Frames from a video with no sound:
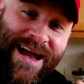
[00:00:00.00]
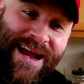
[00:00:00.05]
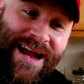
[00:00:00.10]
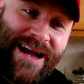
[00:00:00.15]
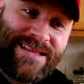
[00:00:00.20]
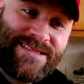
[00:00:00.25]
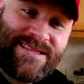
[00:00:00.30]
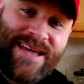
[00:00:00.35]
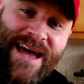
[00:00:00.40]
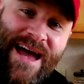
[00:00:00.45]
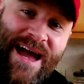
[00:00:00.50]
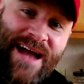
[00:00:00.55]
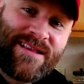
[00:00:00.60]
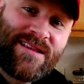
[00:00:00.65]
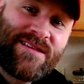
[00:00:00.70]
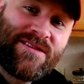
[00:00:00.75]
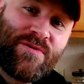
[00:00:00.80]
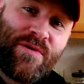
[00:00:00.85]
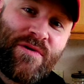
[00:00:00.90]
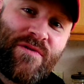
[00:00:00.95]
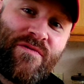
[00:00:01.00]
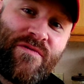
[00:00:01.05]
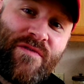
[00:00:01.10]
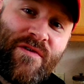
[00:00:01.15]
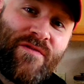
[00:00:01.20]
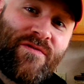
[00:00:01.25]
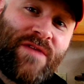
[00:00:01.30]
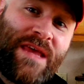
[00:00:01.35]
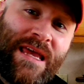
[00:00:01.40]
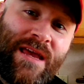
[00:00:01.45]
I got tagged to do a
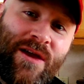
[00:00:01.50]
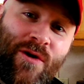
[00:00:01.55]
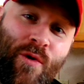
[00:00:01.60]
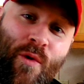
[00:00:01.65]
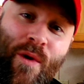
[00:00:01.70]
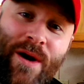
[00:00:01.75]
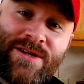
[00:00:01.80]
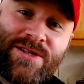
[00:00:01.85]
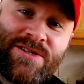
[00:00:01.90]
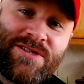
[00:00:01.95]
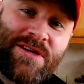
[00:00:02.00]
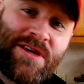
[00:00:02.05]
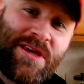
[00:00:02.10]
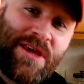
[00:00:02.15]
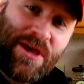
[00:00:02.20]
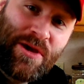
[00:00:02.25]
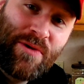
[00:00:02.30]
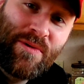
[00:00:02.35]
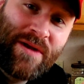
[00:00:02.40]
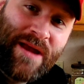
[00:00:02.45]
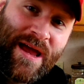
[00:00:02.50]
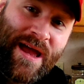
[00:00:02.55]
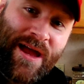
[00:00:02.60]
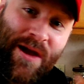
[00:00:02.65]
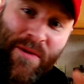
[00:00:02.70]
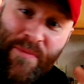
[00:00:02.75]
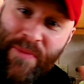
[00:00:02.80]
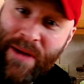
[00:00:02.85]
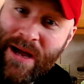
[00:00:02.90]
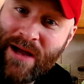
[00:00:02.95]
15-question Q&A
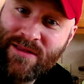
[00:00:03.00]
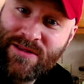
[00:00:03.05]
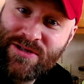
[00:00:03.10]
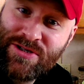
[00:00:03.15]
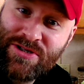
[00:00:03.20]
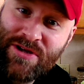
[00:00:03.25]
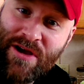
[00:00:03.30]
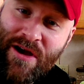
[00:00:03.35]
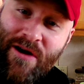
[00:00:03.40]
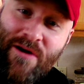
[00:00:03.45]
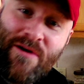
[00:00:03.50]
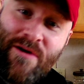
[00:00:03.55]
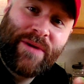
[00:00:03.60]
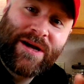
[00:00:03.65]
about the show